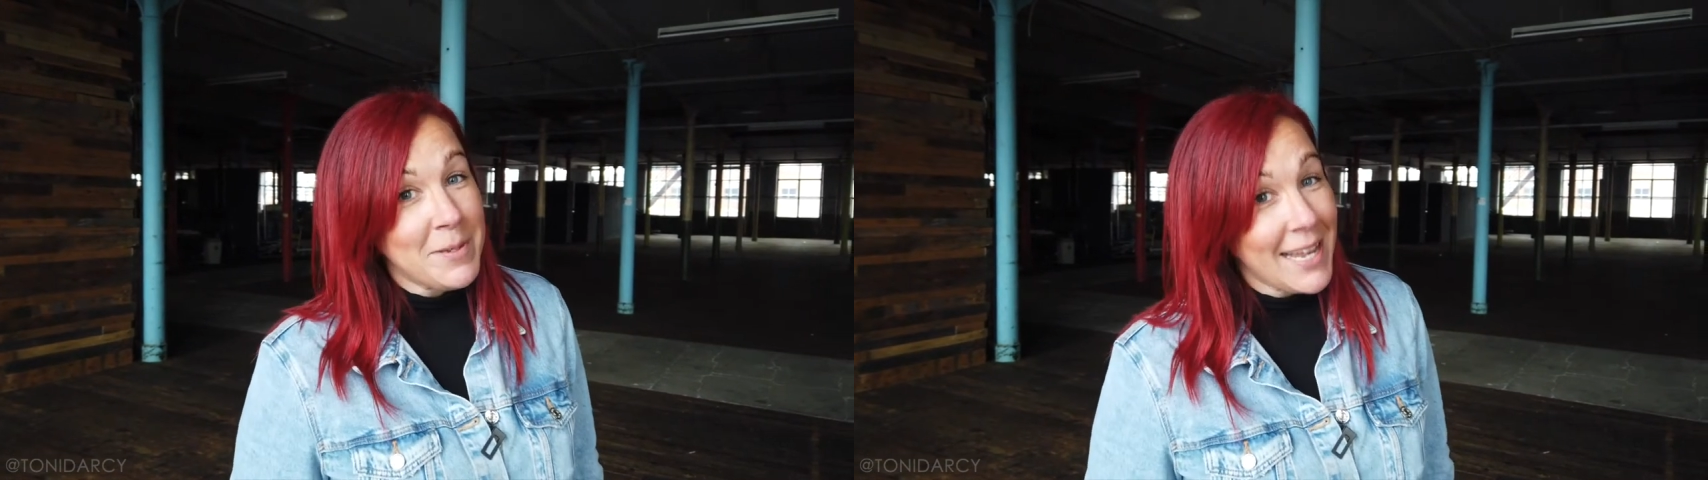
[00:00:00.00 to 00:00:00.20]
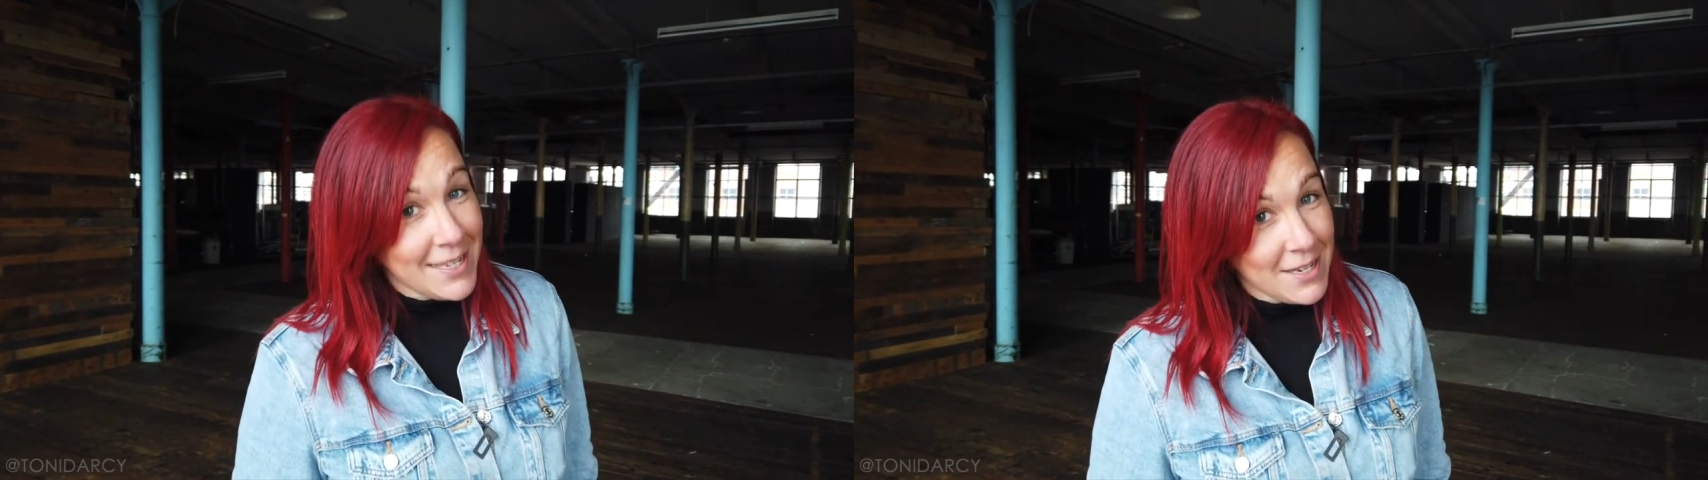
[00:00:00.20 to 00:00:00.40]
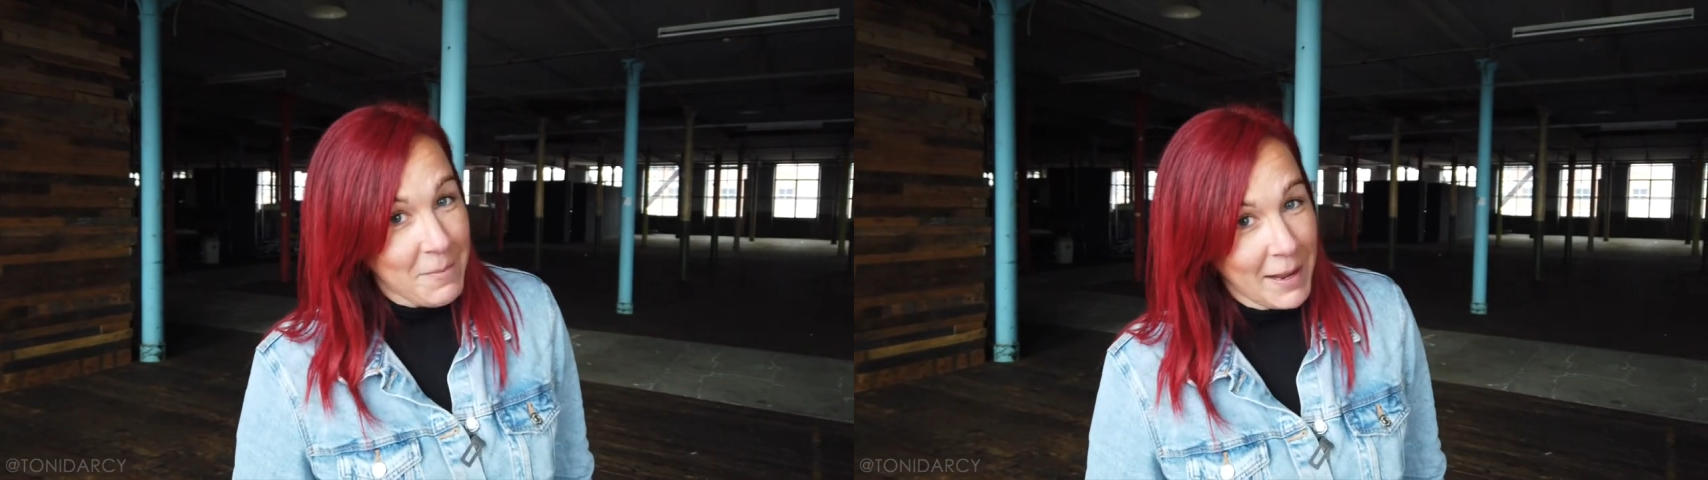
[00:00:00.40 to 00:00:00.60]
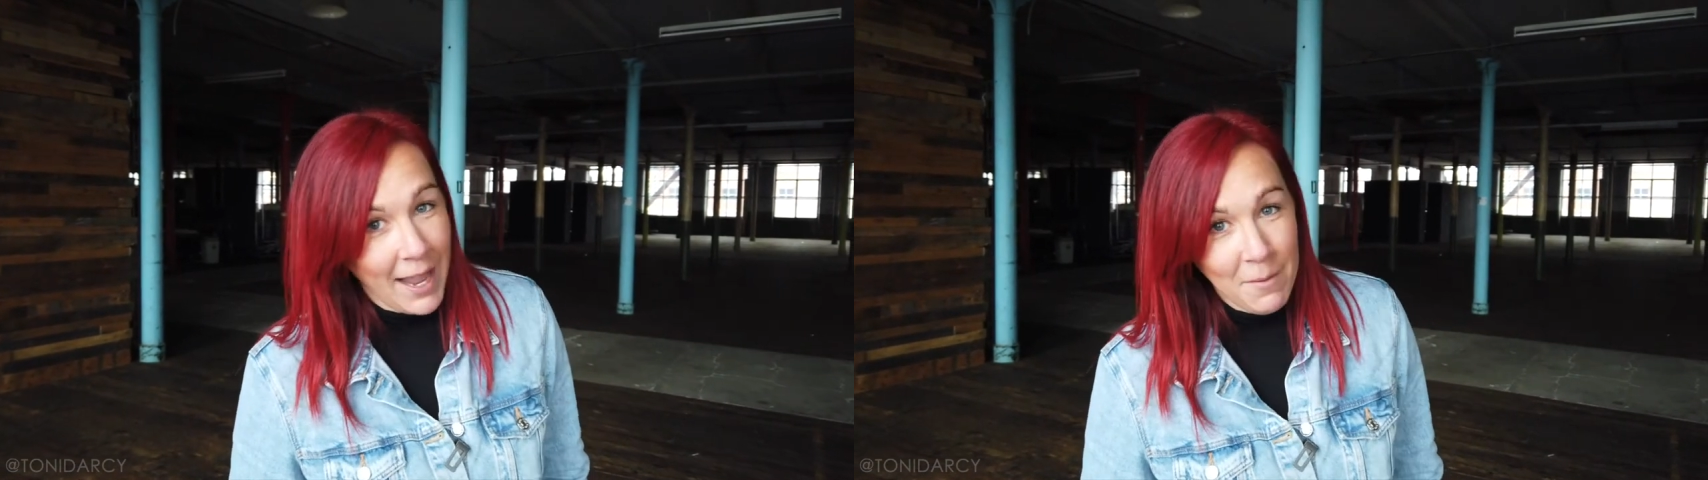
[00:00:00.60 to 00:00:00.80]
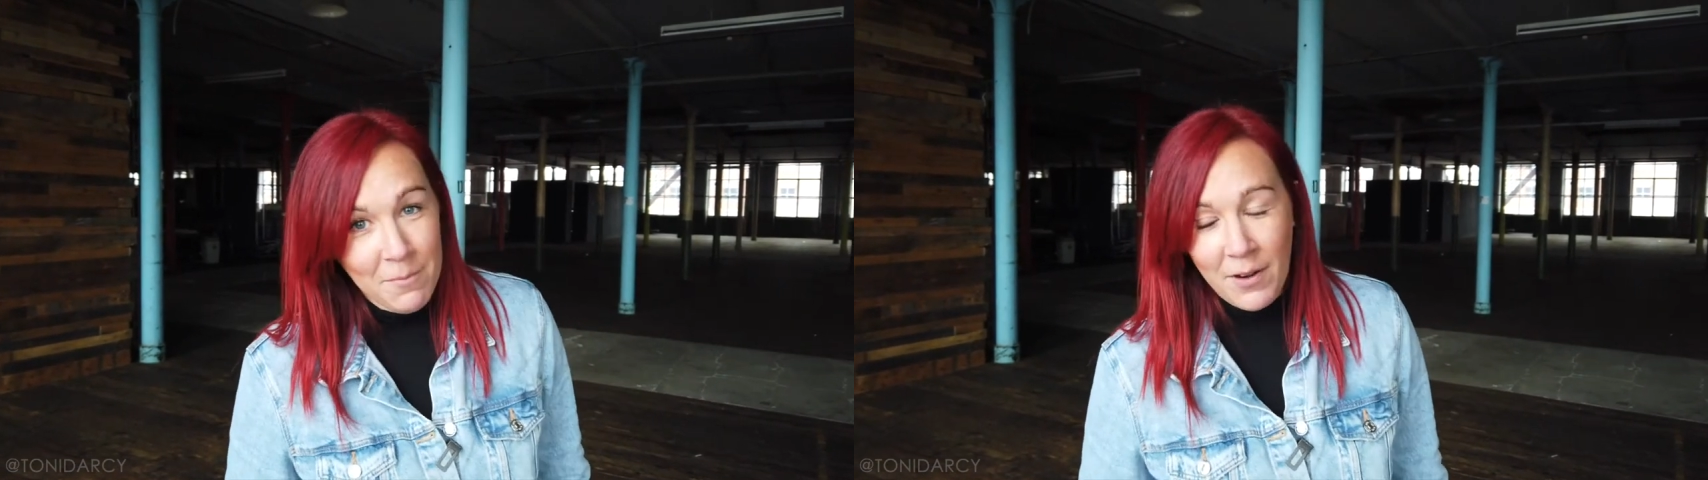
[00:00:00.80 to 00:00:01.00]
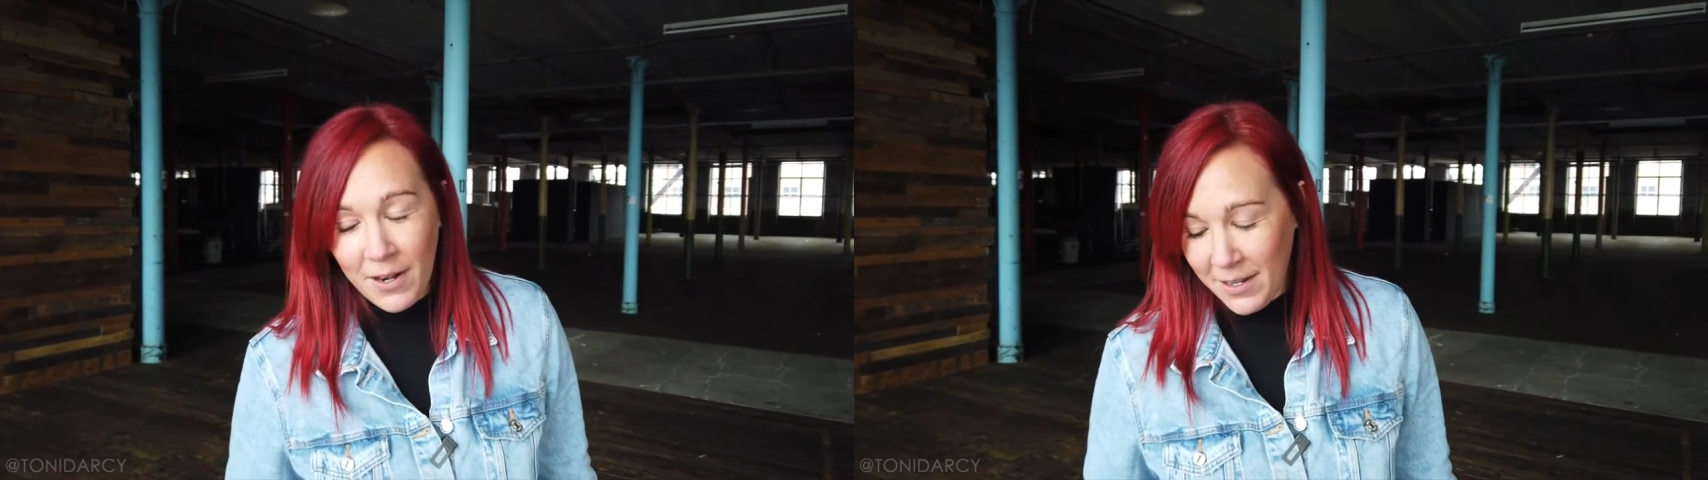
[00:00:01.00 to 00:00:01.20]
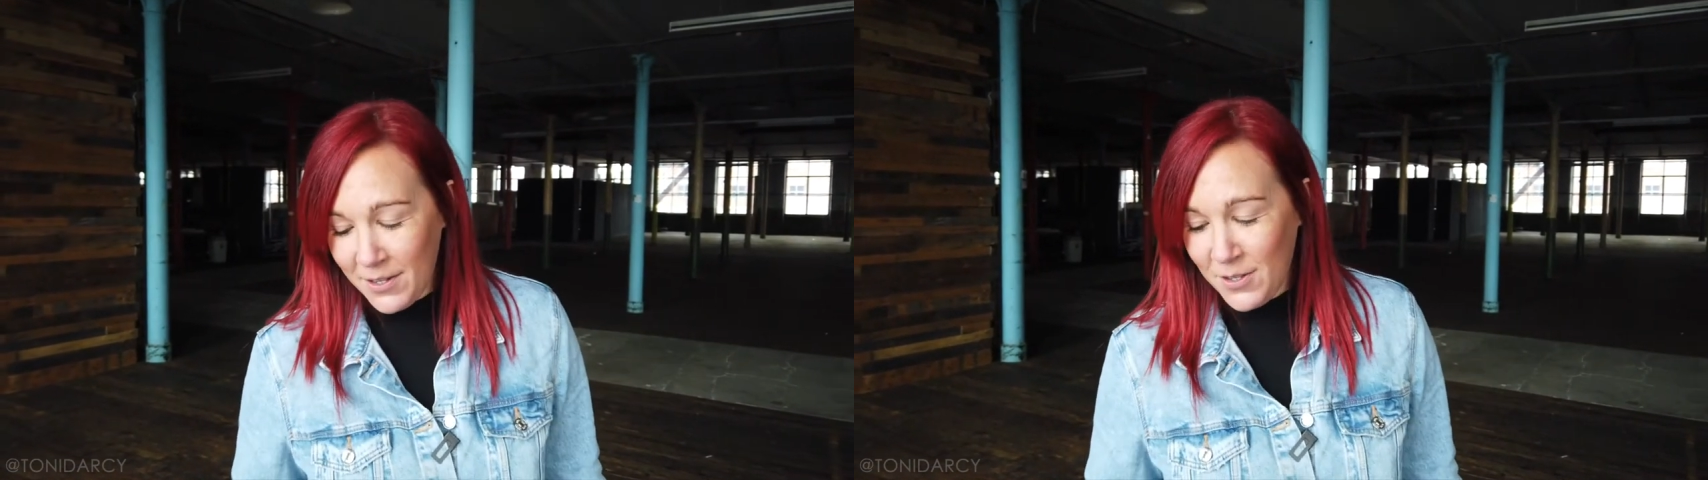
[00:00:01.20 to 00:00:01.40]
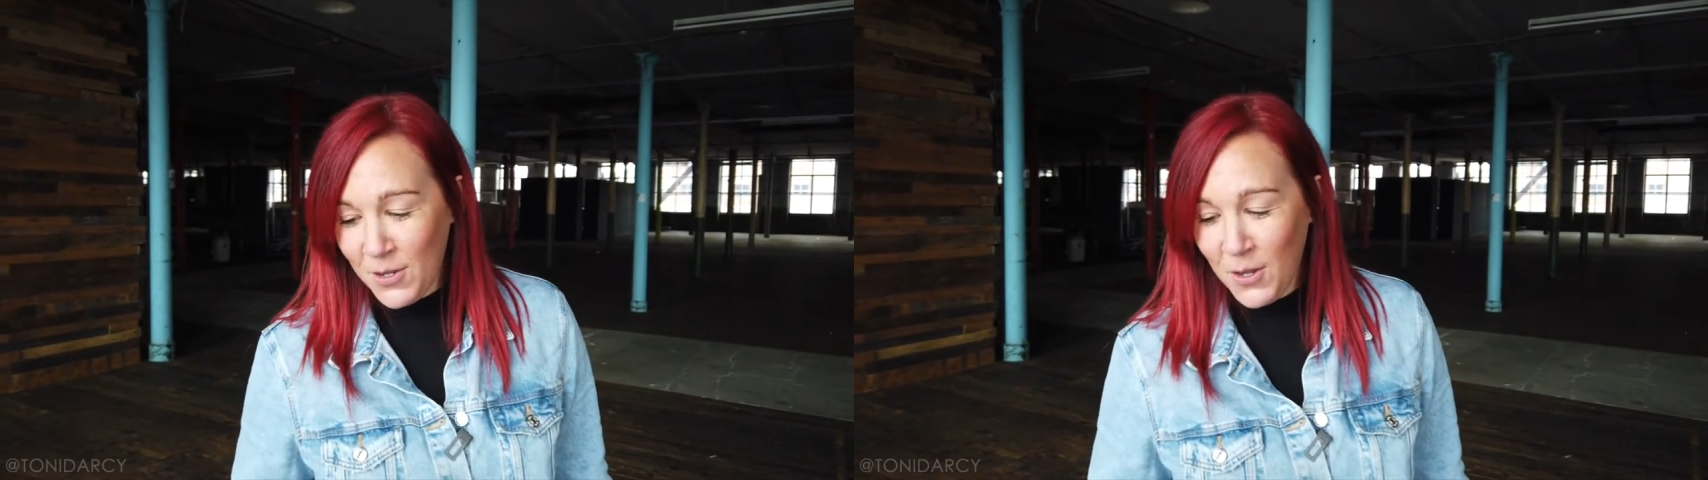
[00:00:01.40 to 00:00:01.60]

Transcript: updated my camera